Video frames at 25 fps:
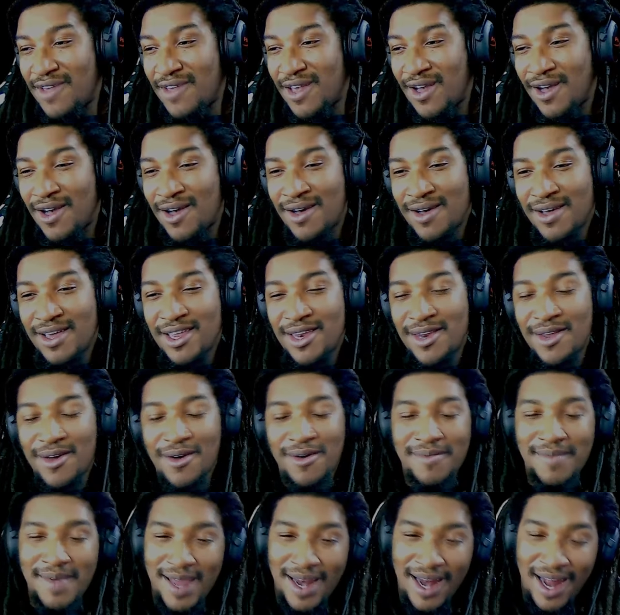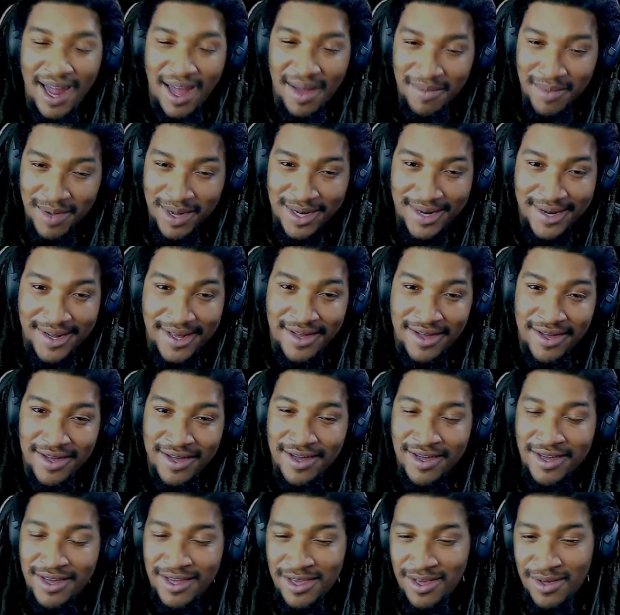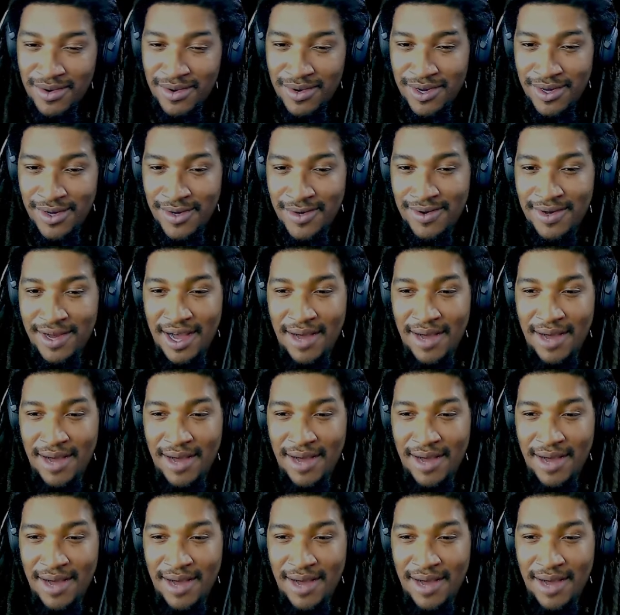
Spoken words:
y'all, it don't matter how much good you do,